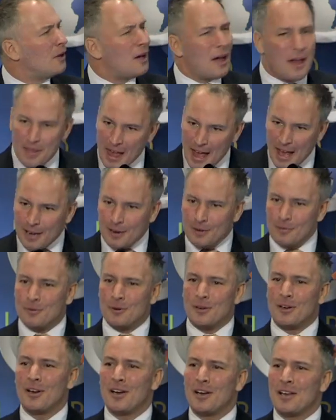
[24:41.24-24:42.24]
And then,
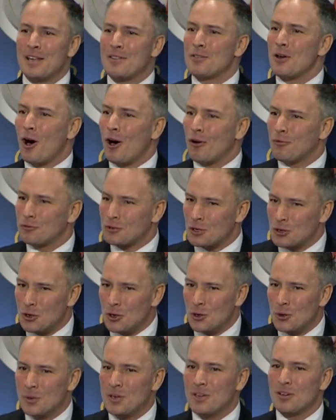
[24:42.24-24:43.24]
in the
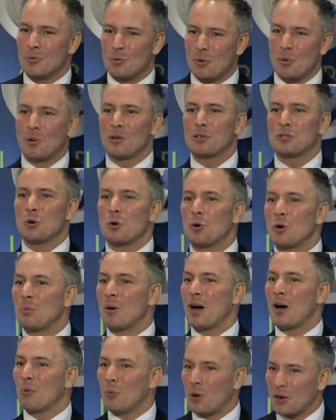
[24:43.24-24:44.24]
afternoon, we will talk
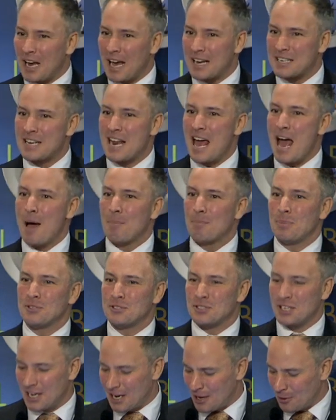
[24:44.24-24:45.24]
about what actually
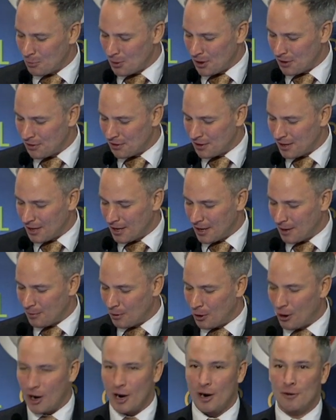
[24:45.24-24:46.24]
happens here with
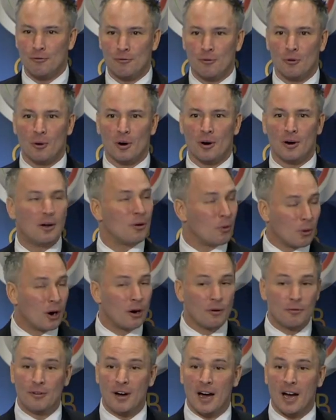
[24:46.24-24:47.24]
R4 or
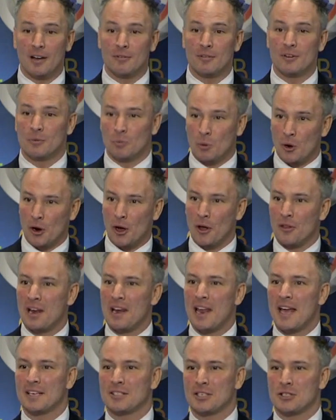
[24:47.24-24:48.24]
R5. What are the
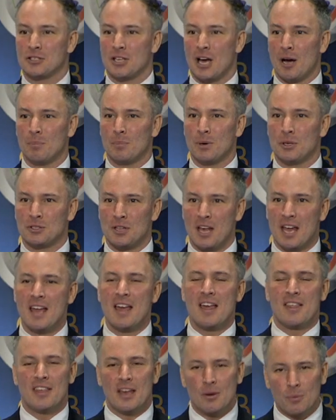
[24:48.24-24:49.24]
latest numbers?
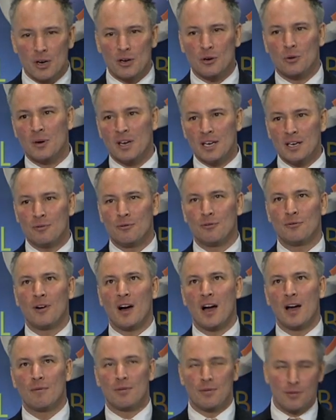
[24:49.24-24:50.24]
They were agreed
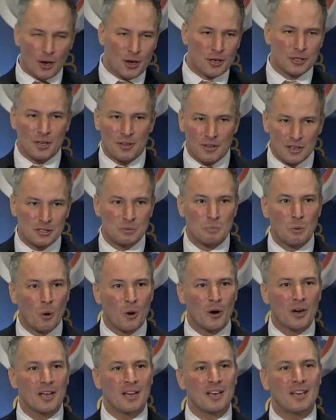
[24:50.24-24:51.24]
5:30 this
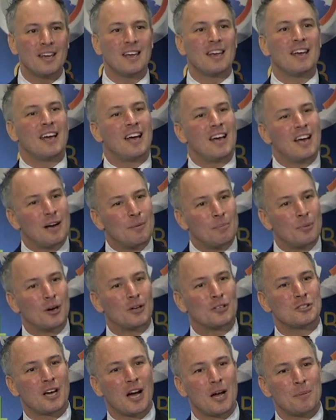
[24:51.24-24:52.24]
morning,
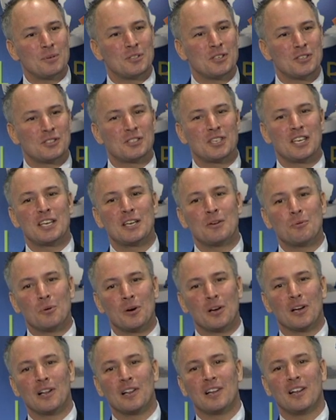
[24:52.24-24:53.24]
but IPCC
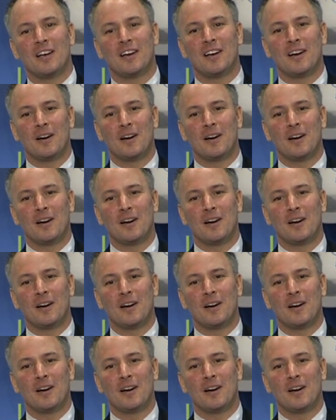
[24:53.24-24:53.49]
will